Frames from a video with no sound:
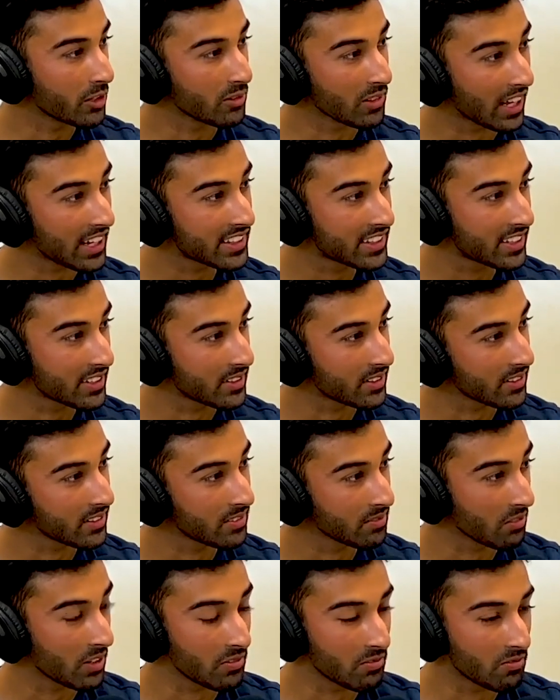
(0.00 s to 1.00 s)
you like to do, yeah.
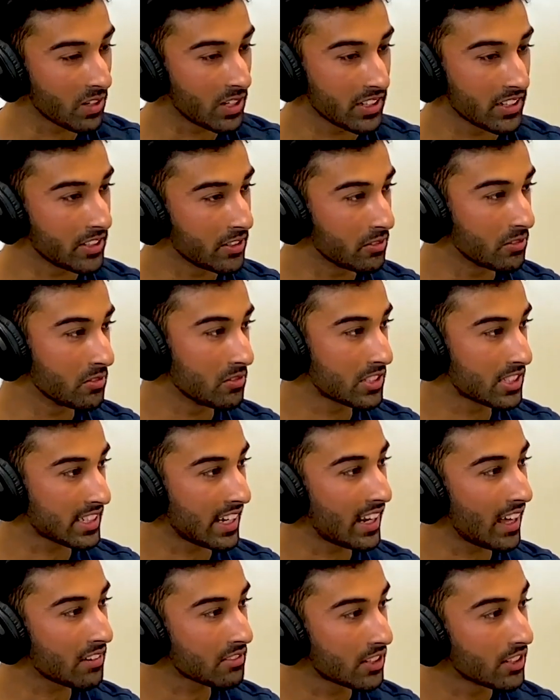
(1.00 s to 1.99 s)
what, what you set
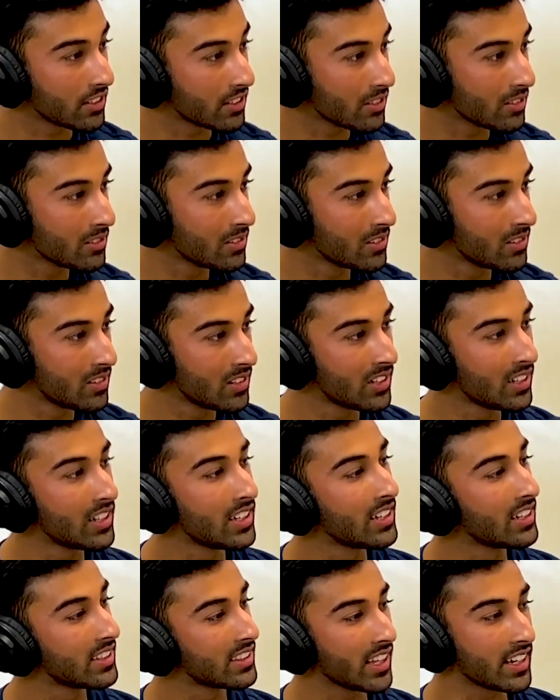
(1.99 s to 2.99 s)
out to do.
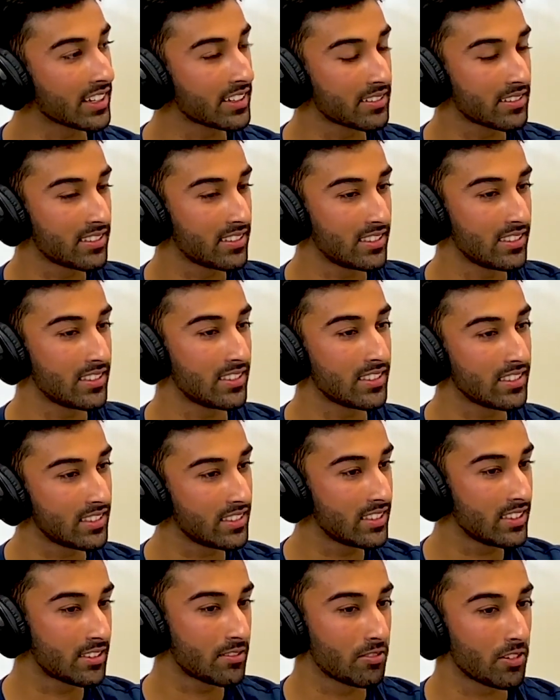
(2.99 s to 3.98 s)
Like
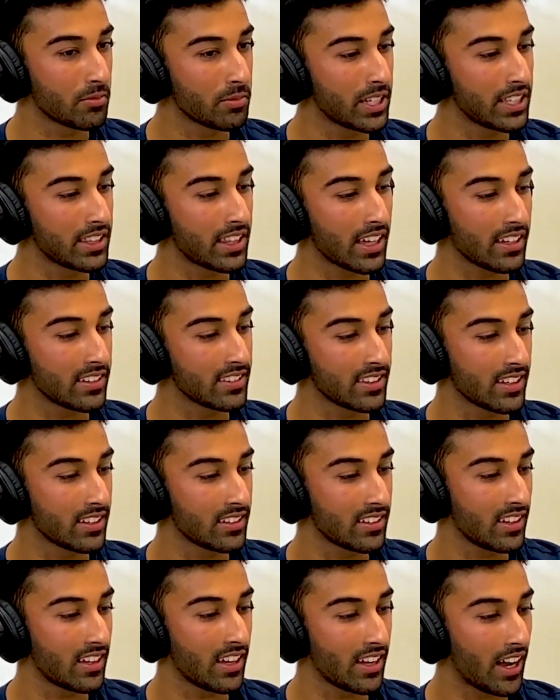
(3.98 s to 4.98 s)
for me, that that
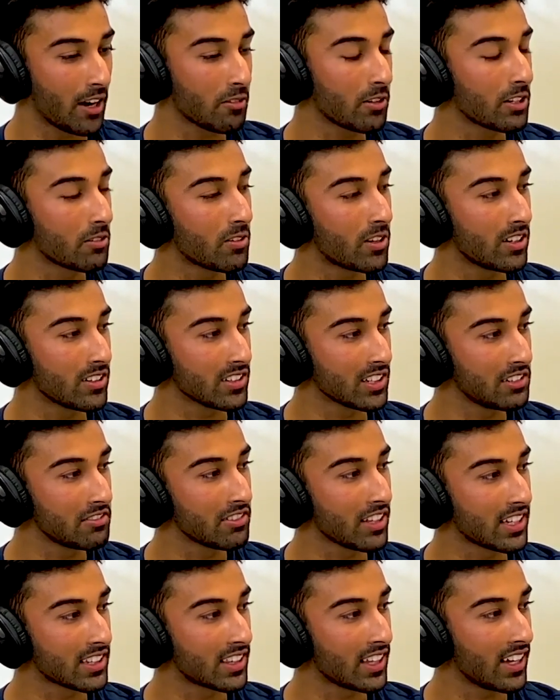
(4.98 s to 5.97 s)
I wouldn't want to live
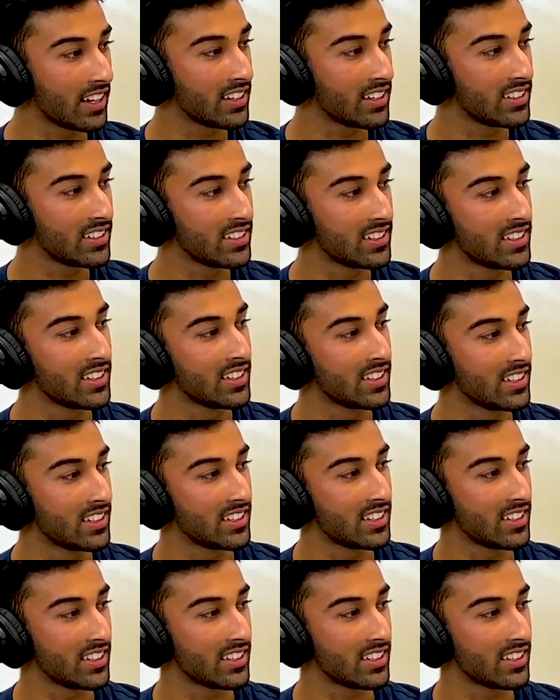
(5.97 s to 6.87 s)
like that. I think